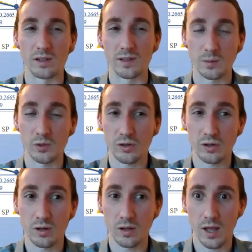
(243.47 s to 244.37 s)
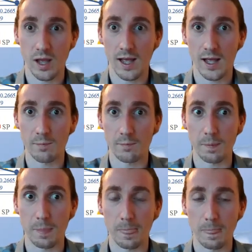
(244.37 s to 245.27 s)
of a similar,
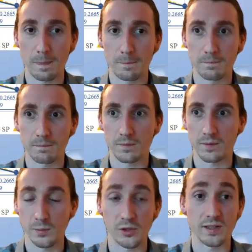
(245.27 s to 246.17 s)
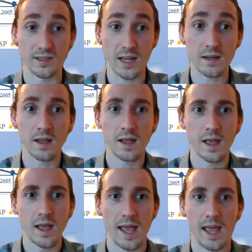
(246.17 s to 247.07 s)
um, similar design.
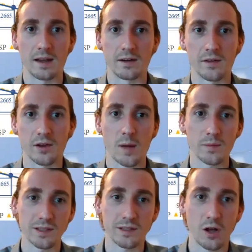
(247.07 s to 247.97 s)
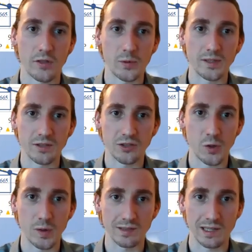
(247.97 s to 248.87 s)
And the composite, although it did
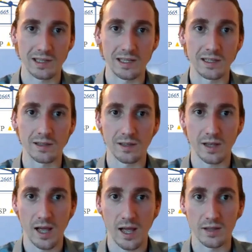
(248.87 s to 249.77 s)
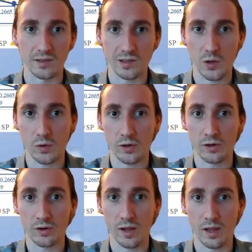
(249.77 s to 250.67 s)
show a slightly uh,
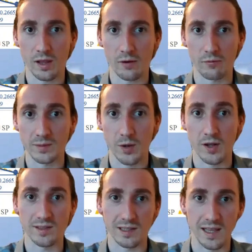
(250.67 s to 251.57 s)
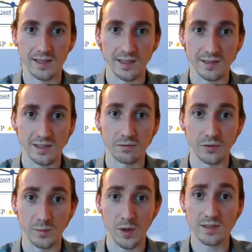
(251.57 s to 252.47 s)
slower response and less
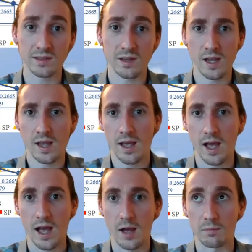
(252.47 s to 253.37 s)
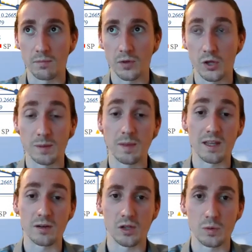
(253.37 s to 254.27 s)
sensitive response, um, could be
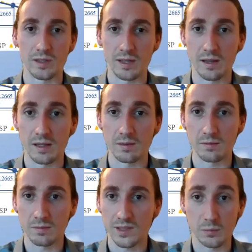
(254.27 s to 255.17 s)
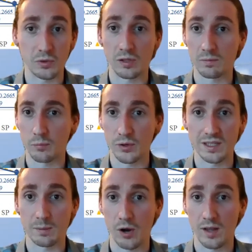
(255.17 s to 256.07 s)
made using a simple
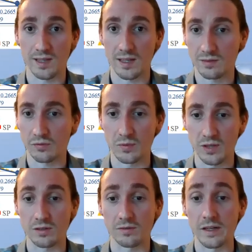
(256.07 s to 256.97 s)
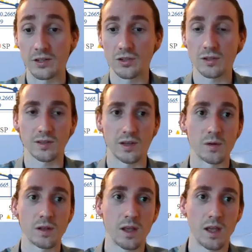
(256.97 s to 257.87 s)
printing process from start to finish.
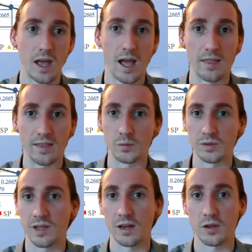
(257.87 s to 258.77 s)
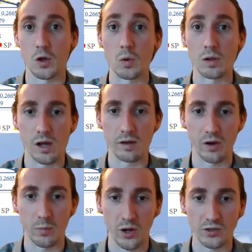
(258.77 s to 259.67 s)
So uh, this was kind of the goal
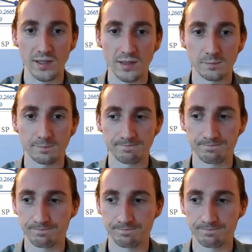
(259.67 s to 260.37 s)
of our project.